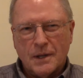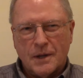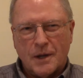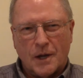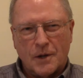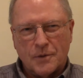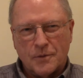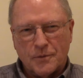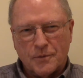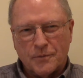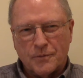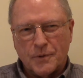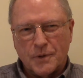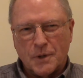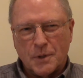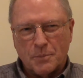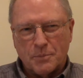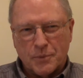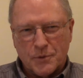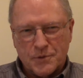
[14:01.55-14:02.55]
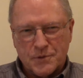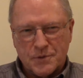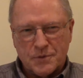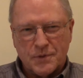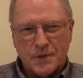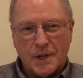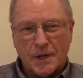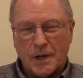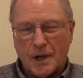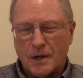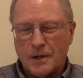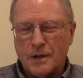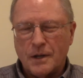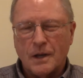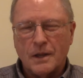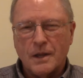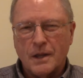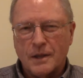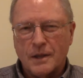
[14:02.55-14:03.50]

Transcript: kind of pursued that idea. I think